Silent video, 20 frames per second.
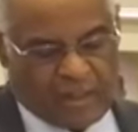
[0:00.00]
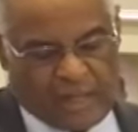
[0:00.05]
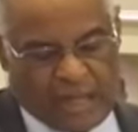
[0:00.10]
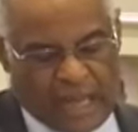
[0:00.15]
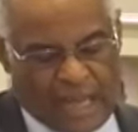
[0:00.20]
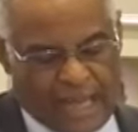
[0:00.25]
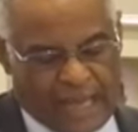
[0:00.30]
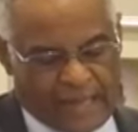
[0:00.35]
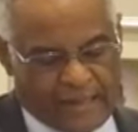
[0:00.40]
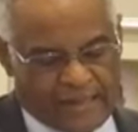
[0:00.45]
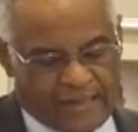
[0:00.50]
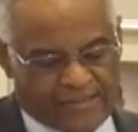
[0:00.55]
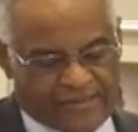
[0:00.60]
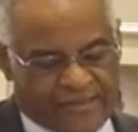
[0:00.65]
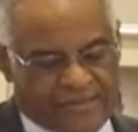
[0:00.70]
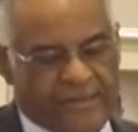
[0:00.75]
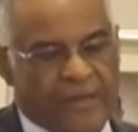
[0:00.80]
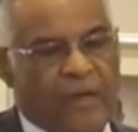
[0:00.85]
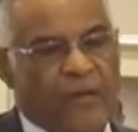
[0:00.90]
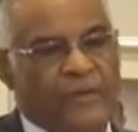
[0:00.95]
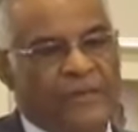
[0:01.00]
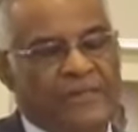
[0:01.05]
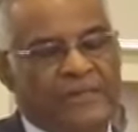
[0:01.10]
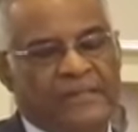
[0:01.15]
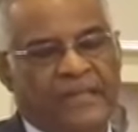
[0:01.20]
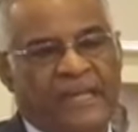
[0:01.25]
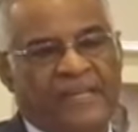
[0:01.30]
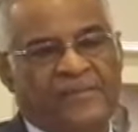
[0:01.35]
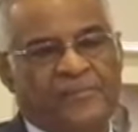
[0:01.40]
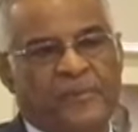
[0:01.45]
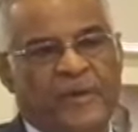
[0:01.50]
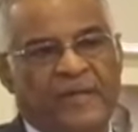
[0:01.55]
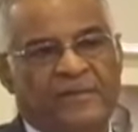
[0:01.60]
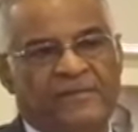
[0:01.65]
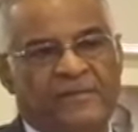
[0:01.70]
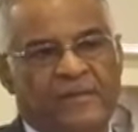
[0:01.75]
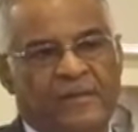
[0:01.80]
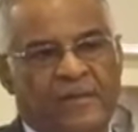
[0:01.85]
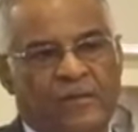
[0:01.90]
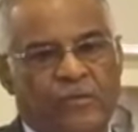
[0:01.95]
And this is how it is
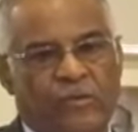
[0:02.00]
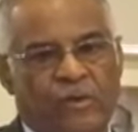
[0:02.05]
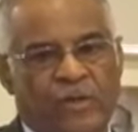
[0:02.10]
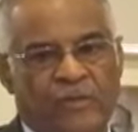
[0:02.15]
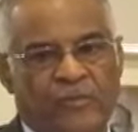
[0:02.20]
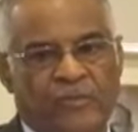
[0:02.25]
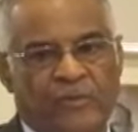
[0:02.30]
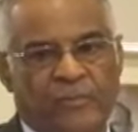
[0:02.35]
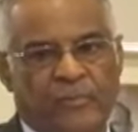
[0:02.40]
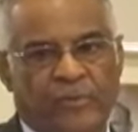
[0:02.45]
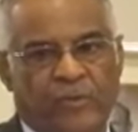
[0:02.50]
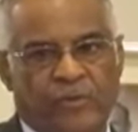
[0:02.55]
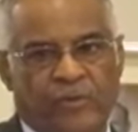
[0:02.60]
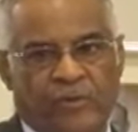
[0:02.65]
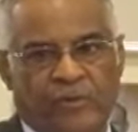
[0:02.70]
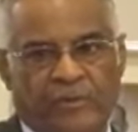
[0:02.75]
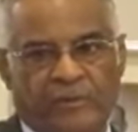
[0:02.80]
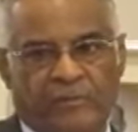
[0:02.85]
expressed in the Nolan Report.